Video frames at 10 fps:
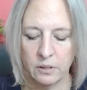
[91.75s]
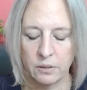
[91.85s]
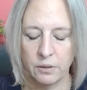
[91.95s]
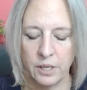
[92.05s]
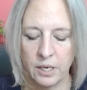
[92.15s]

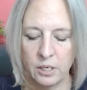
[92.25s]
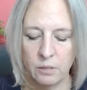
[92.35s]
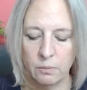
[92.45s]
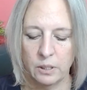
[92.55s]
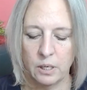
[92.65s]
So then
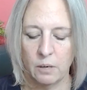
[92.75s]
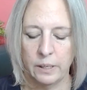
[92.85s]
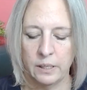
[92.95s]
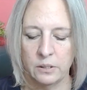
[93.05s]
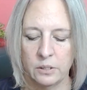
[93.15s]
you would go
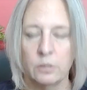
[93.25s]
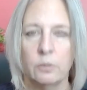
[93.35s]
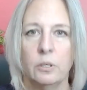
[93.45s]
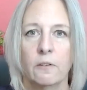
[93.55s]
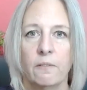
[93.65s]
into
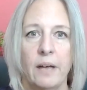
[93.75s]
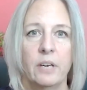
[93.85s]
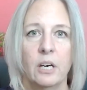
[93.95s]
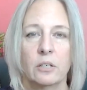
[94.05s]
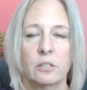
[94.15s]
your 5
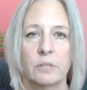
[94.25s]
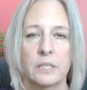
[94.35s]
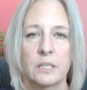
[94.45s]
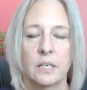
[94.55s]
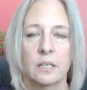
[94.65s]

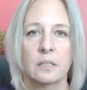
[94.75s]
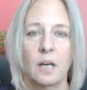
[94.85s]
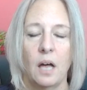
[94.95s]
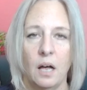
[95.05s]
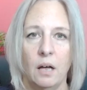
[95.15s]

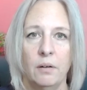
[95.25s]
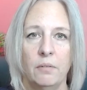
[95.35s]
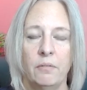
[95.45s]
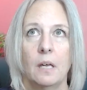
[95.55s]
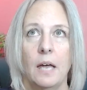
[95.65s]
characteristics
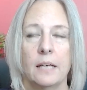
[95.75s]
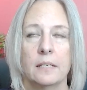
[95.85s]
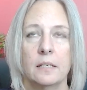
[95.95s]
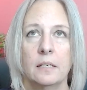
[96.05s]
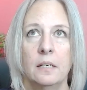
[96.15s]
of
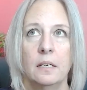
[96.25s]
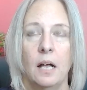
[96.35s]
acid,